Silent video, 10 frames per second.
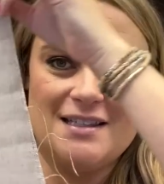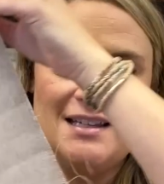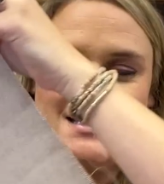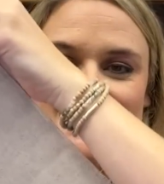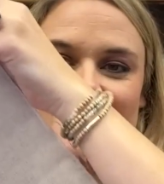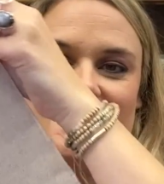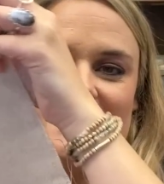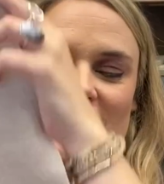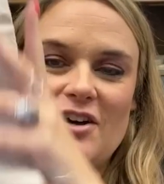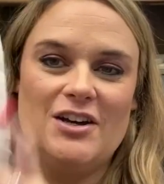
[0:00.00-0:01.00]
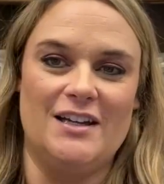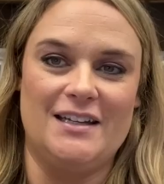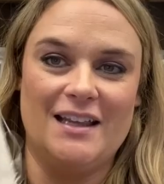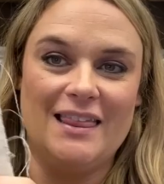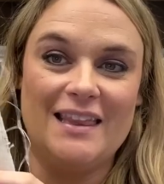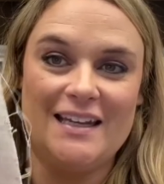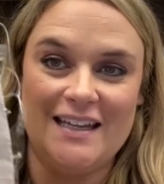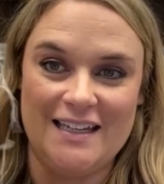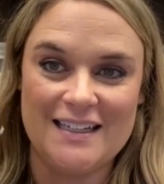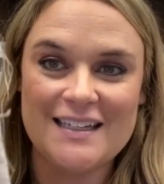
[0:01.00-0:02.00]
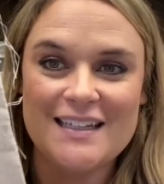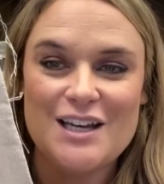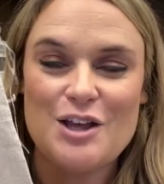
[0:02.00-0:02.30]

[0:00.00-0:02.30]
This is on linen,